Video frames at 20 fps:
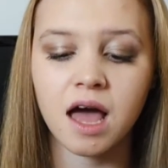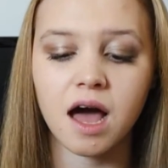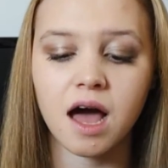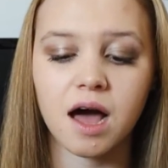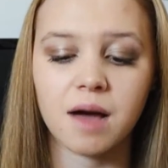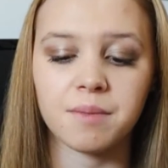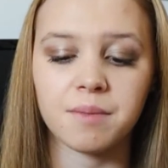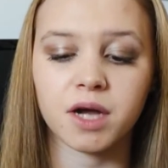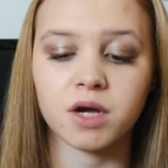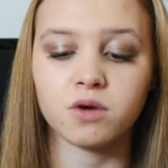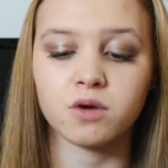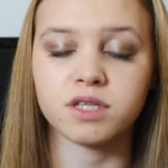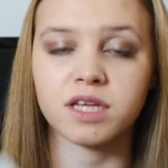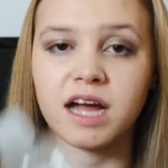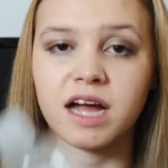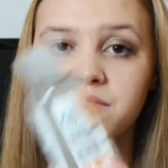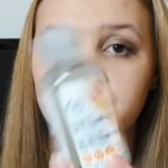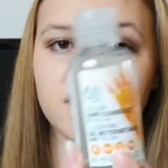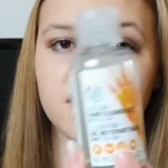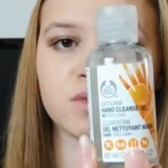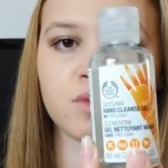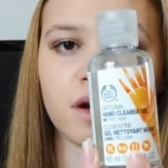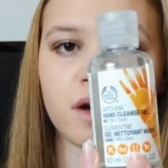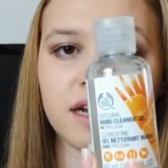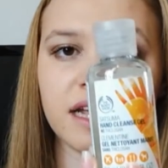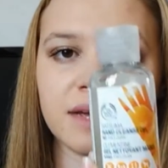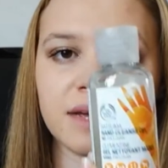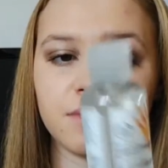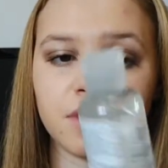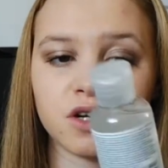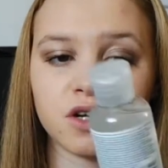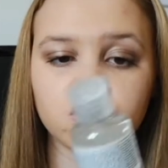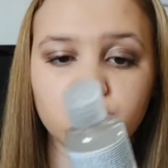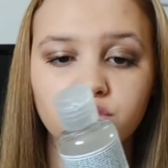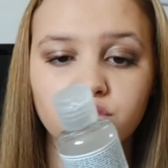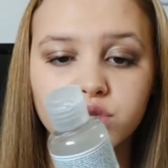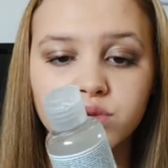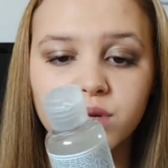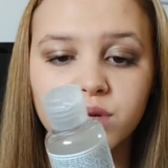I also have this one in my drawers,